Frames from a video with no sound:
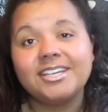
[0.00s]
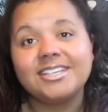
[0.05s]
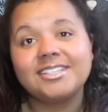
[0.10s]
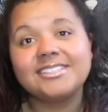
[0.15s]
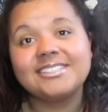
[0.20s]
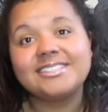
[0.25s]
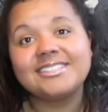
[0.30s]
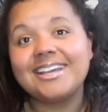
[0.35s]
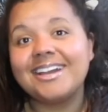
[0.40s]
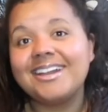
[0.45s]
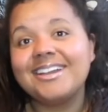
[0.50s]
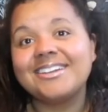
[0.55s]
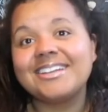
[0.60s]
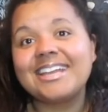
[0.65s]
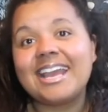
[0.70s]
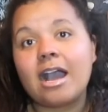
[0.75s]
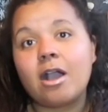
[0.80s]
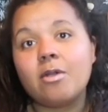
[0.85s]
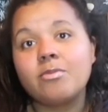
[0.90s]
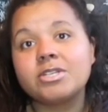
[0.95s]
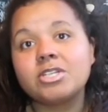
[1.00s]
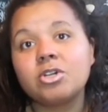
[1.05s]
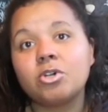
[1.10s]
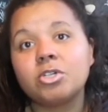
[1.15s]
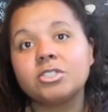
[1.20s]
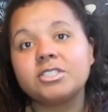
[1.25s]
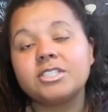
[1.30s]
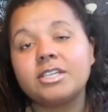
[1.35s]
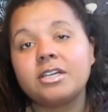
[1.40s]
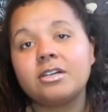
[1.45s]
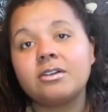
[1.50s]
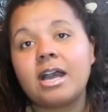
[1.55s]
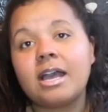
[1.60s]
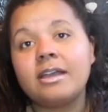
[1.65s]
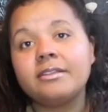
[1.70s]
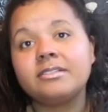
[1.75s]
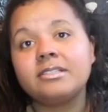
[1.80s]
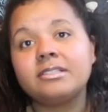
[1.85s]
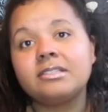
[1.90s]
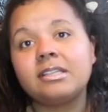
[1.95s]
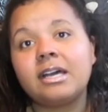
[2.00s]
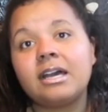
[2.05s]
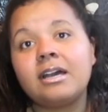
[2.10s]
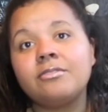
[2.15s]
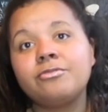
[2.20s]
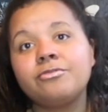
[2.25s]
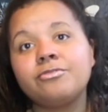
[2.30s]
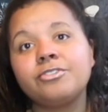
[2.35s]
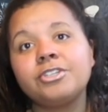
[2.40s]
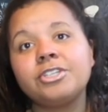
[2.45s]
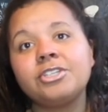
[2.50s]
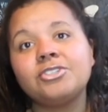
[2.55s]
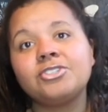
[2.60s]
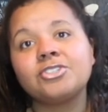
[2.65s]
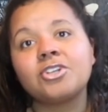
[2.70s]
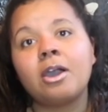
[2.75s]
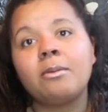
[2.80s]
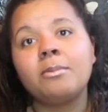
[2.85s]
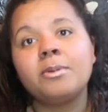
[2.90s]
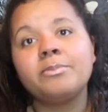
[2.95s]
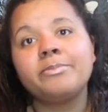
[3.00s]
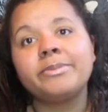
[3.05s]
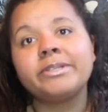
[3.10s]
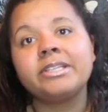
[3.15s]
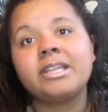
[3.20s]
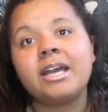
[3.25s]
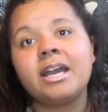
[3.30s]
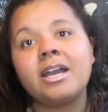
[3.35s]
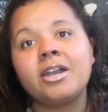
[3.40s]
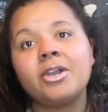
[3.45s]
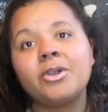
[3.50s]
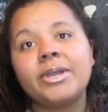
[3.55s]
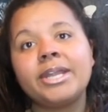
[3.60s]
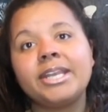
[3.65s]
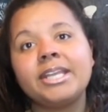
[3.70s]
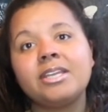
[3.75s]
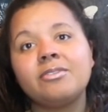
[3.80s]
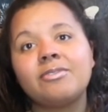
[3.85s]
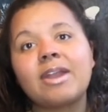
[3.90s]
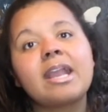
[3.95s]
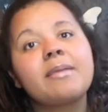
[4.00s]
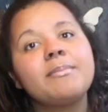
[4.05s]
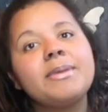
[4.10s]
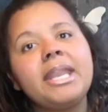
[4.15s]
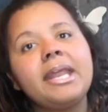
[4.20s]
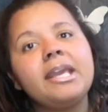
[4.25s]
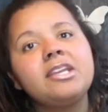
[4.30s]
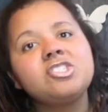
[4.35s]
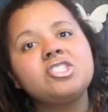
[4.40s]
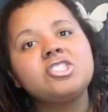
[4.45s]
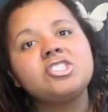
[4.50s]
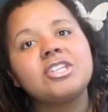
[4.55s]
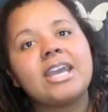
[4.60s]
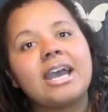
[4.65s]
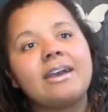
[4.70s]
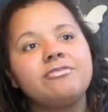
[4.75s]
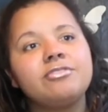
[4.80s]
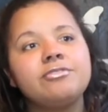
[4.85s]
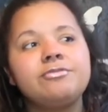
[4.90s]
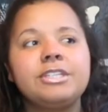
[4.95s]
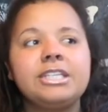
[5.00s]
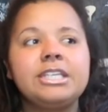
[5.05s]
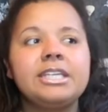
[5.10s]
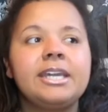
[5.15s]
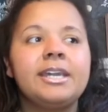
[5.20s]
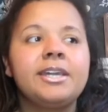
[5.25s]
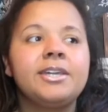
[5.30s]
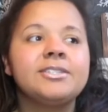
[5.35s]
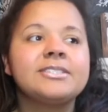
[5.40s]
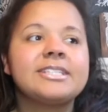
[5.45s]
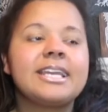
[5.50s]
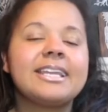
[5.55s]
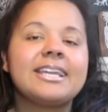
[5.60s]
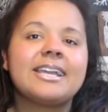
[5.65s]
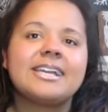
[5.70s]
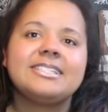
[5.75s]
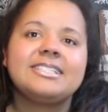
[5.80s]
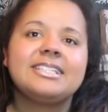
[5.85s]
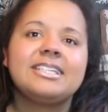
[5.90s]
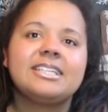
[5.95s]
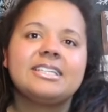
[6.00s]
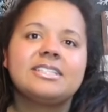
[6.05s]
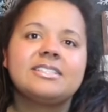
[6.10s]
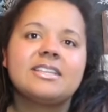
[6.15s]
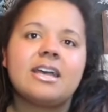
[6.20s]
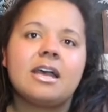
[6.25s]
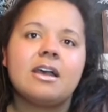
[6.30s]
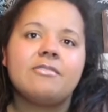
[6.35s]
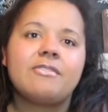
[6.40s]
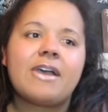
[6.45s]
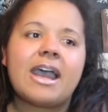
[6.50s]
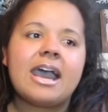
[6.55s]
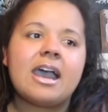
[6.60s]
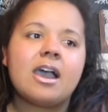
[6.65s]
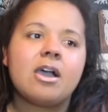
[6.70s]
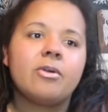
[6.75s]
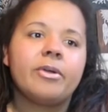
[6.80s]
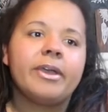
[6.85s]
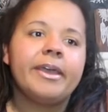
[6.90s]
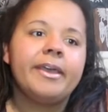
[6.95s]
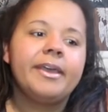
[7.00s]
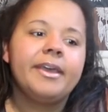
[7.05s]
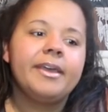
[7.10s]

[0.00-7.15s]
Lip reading: So yeah, I'd love for you to comment below any recommendations you have for videos, any ideas of how